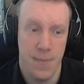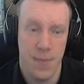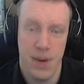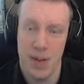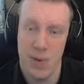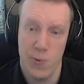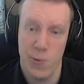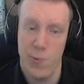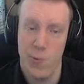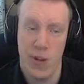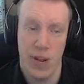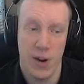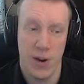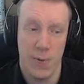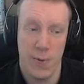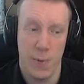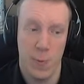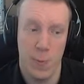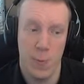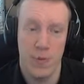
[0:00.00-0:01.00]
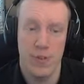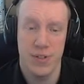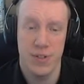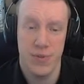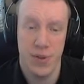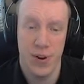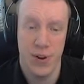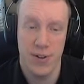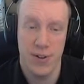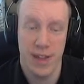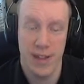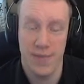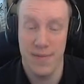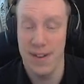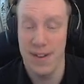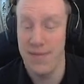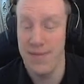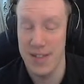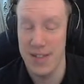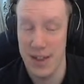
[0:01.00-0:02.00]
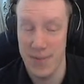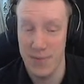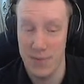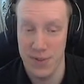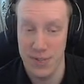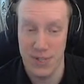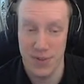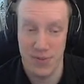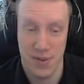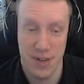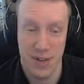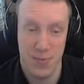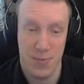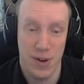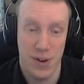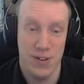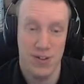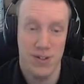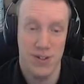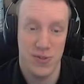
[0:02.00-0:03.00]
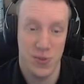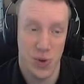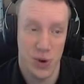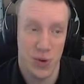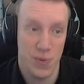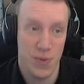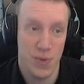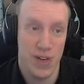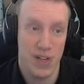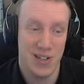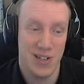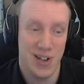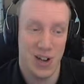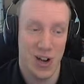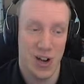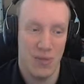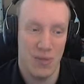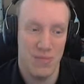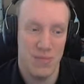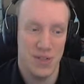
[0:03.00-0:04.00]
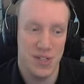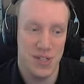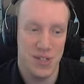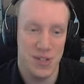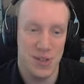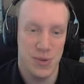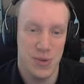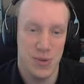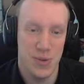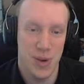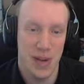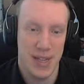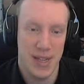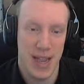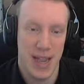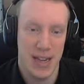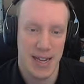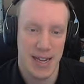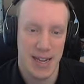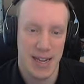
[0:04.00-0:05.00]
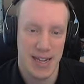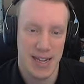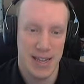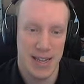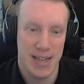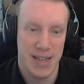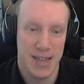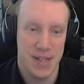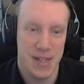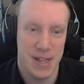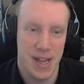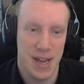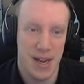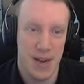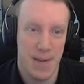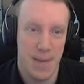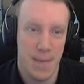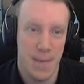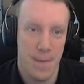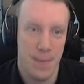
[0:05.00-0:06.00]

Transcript: But we are strong, even if that was a great, we are strong when it comes to attacking instead.